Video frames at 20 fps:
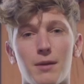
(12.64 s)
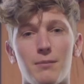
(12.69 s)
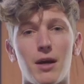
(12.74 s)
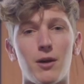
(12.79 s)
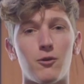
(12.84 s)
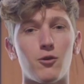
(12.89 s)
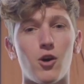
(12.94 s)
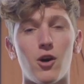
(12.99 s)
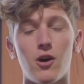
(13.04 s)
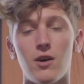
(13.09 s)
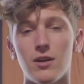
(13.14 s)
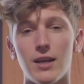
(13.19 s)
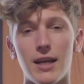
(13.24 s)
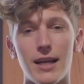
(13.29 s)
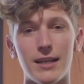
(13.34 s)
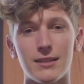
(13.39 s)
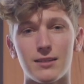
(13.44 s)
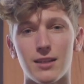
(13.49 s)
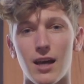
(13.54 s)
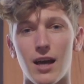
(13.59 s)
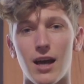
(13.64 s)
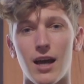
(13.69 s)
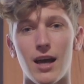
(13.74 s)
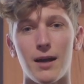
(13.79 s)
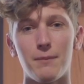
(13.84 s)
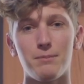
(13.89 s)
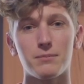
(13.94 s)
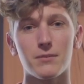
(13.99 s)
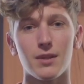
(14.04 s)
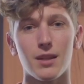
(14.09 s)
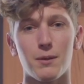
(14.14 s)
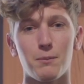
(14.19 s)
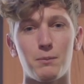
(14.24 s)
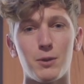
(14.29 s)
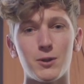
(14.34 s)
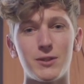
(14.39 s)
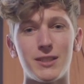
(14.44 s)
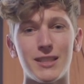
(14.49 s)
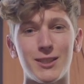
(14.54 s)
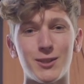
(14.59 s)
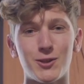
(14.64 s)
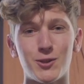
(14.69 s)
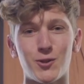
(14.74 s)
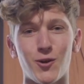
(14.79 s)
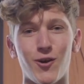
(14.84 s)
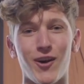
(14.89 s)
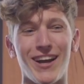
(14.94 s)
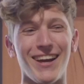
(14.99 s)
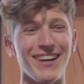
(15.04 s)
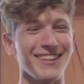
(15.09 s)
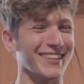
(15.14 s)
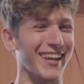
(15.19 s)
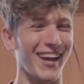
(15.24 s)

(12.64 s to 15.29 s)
My role is destroyer,